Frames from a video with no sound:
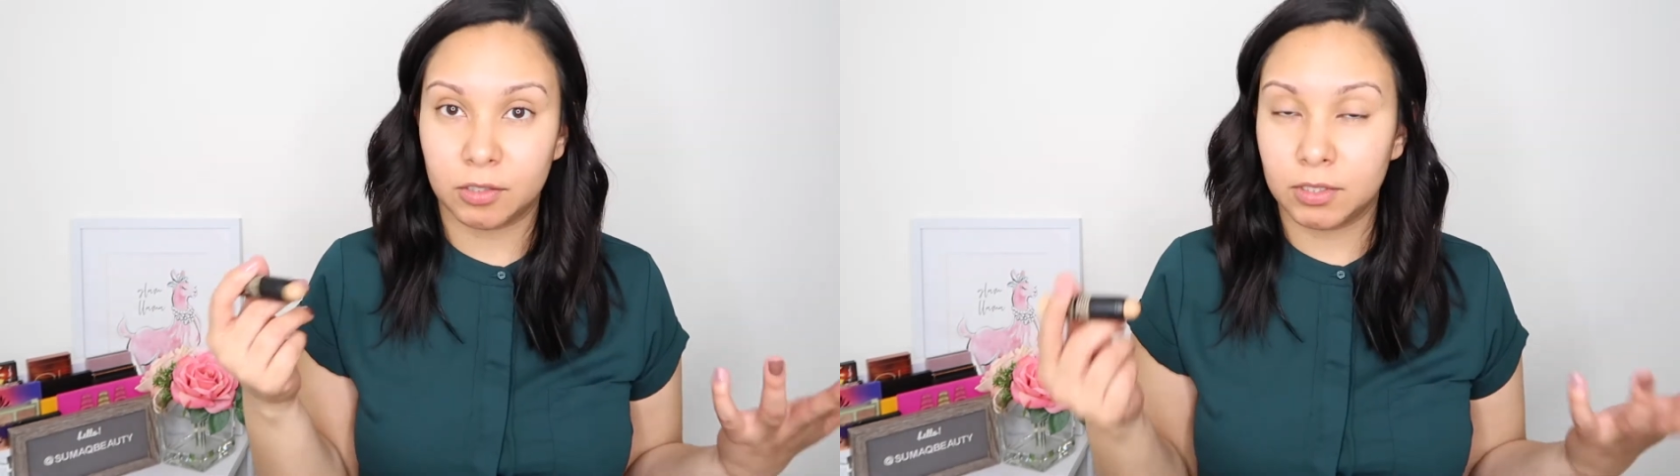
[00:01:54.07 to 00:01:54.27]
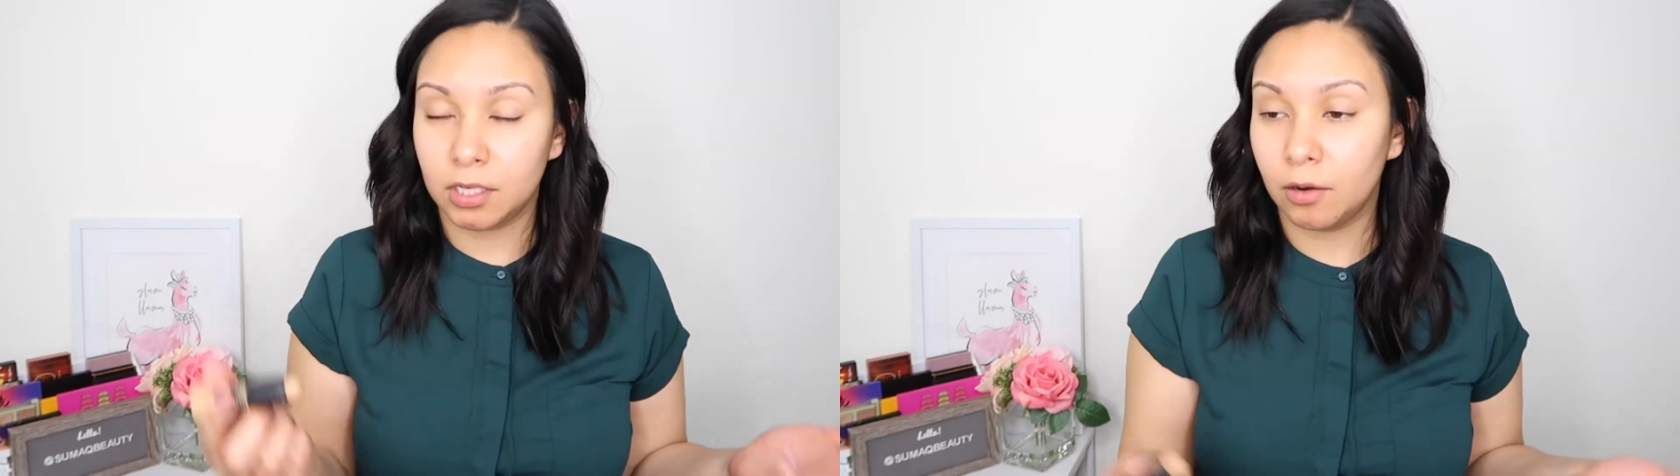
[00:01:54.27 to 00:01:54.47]

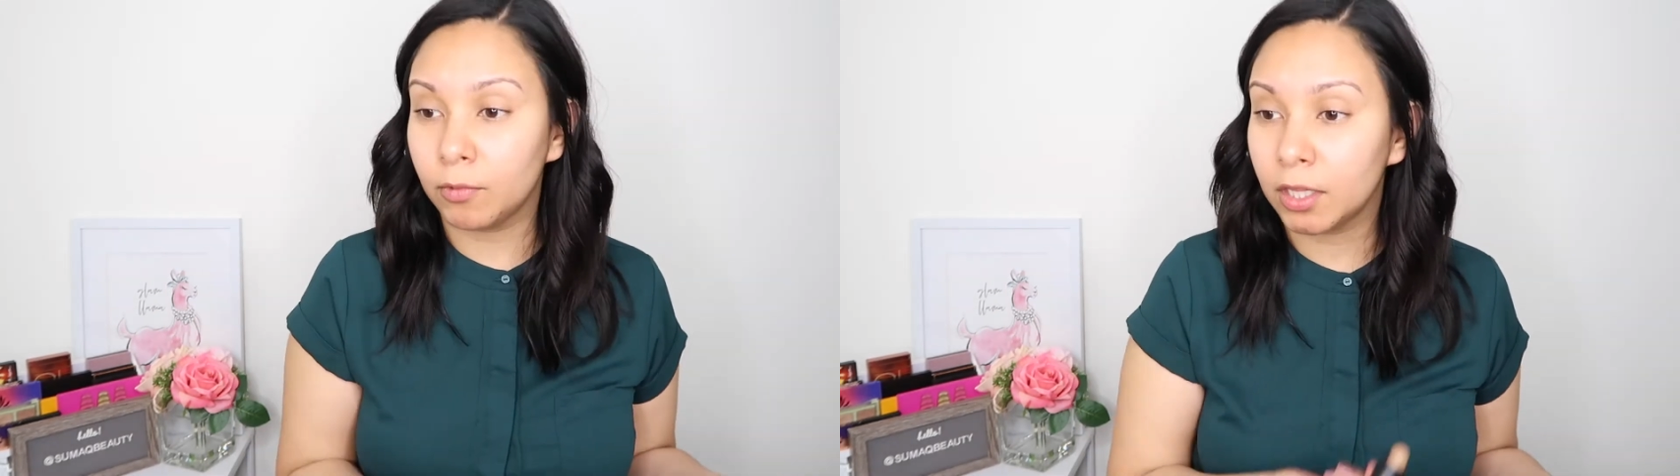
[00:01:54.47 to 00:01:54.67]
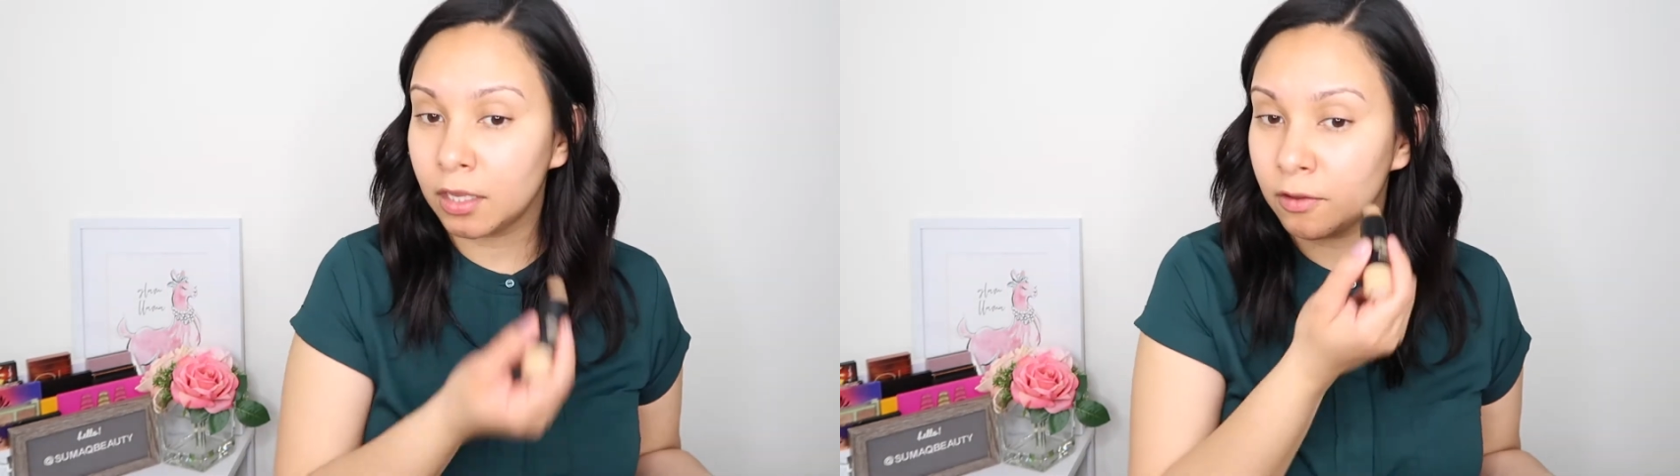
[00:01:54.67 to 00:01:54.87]
so it's not
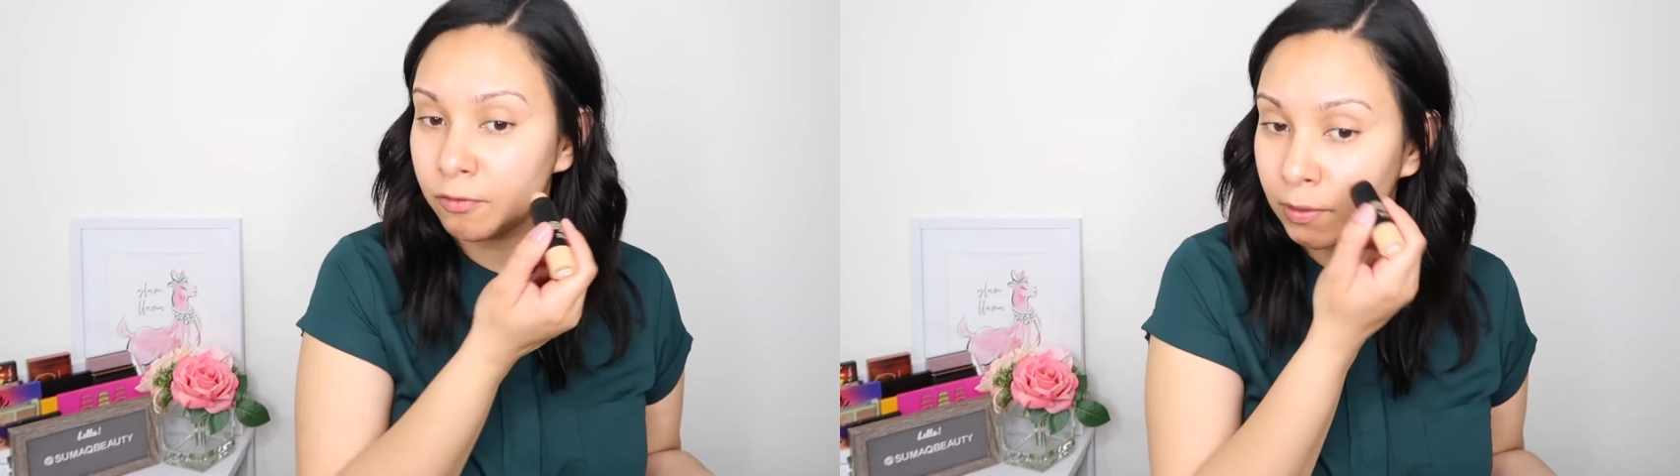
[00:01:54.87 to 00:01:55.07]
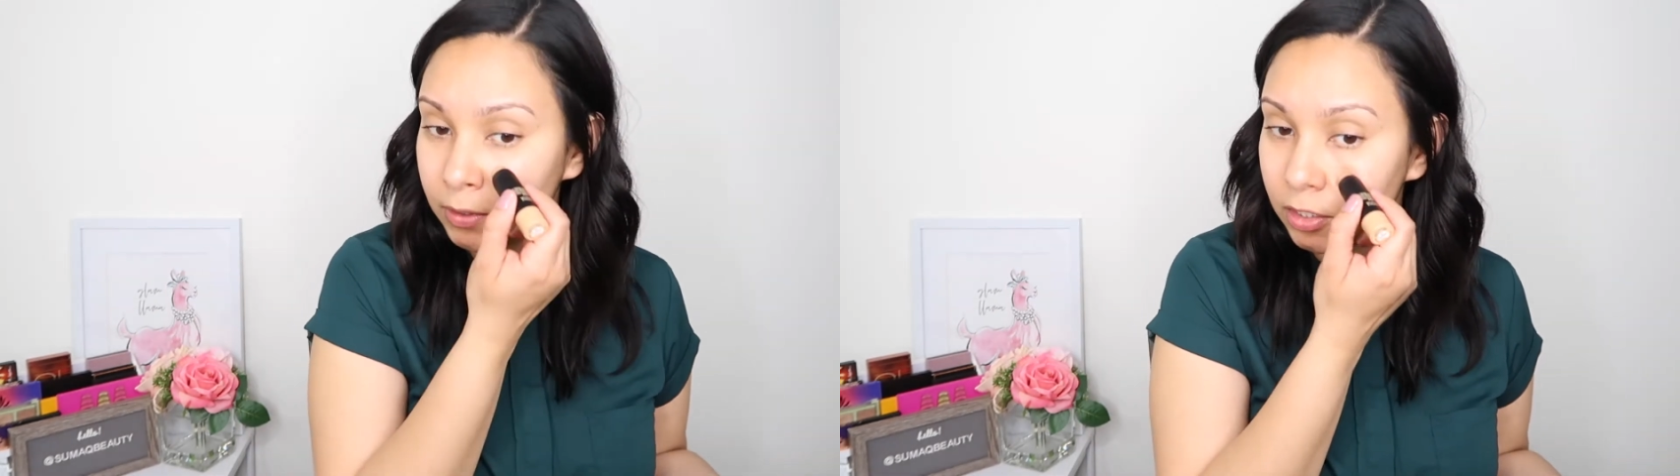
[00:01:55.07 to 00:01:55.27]
really a
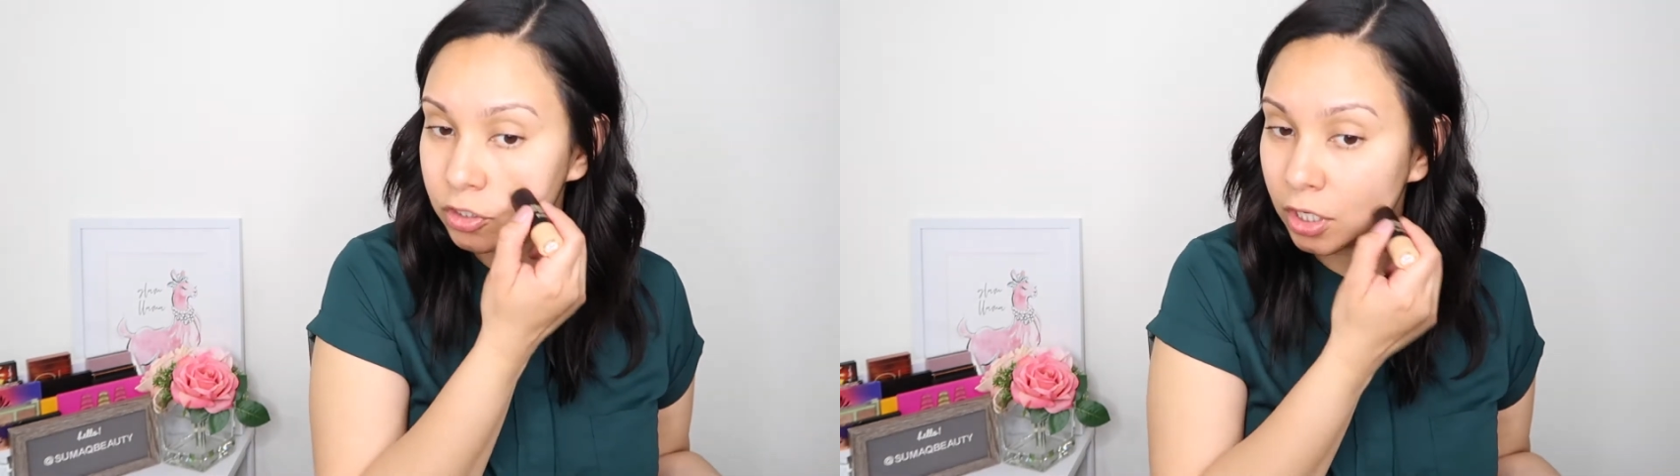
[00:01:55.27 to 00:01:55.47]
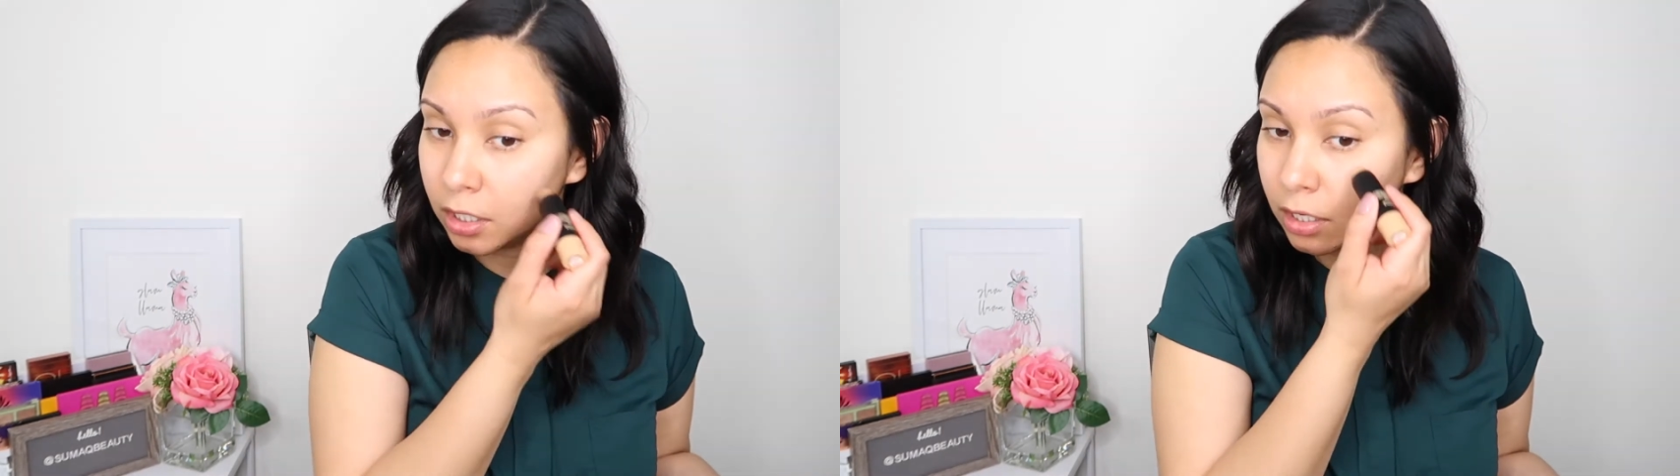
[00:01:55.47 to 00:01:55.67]

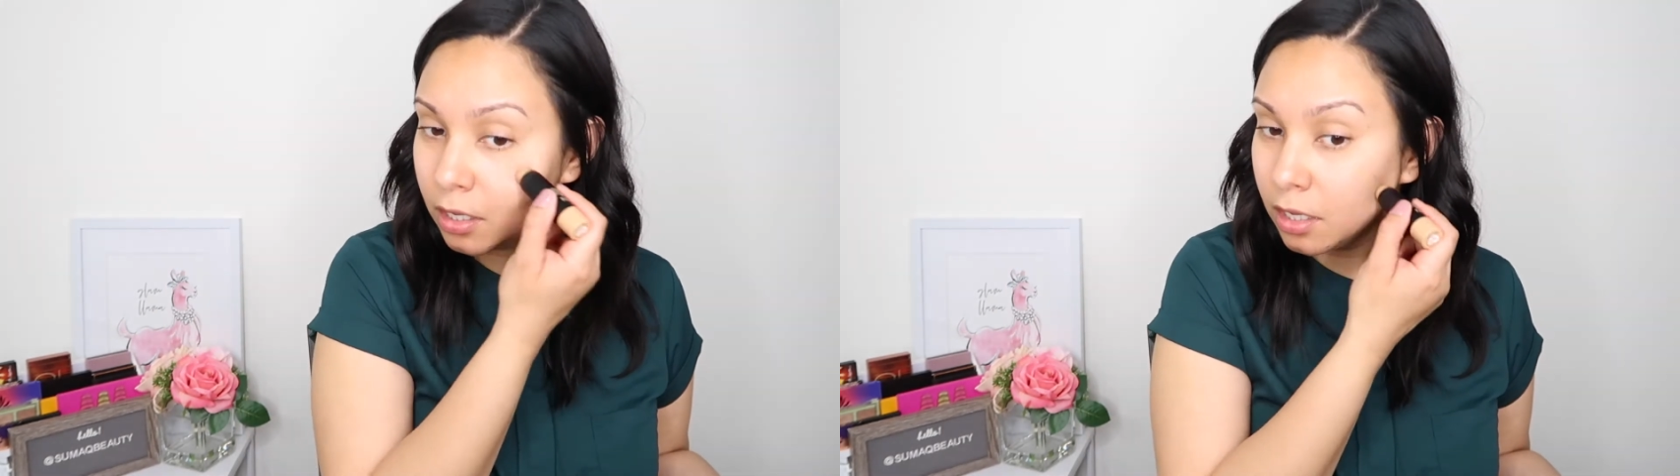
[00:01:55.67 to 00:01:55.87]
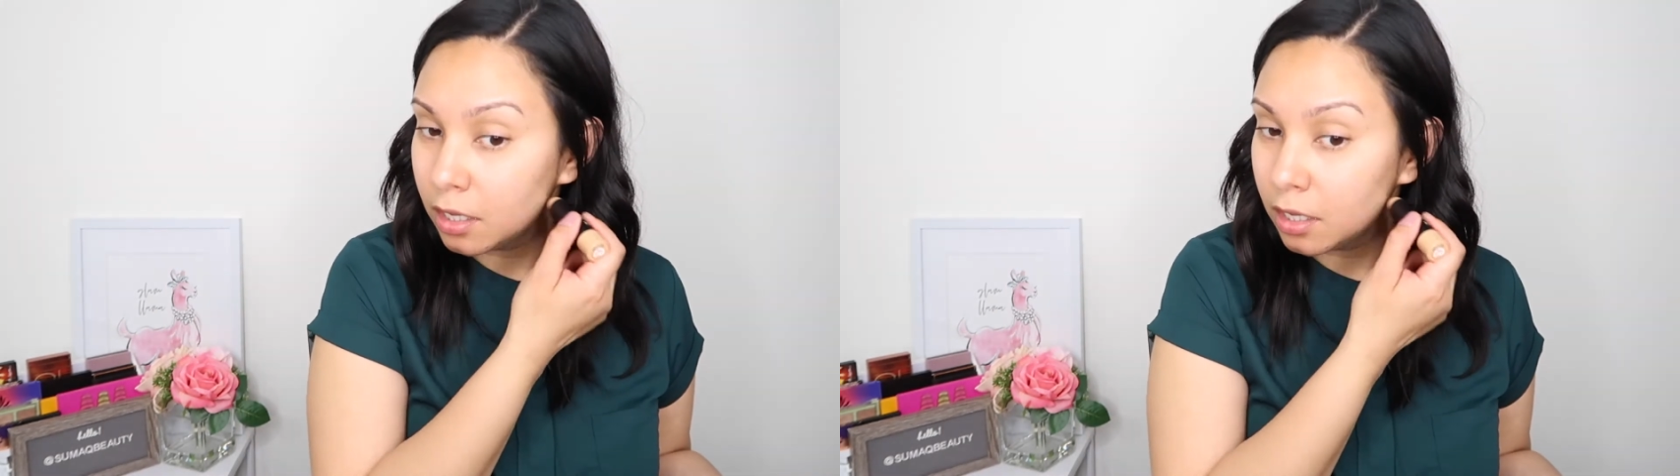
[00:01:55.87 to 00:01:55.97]
foundation,